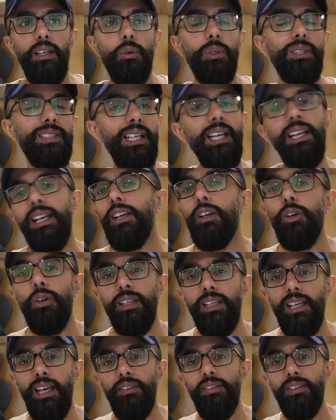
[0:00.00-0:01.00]
We're settling
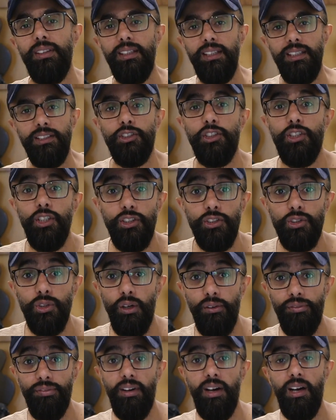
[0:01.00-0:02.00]
okay, everything is good
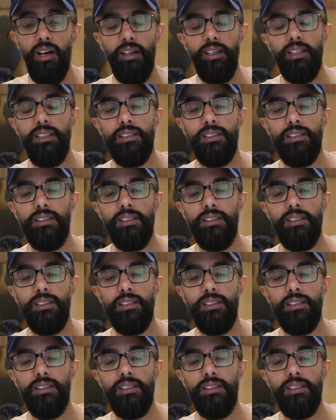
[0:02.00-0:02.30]
so far.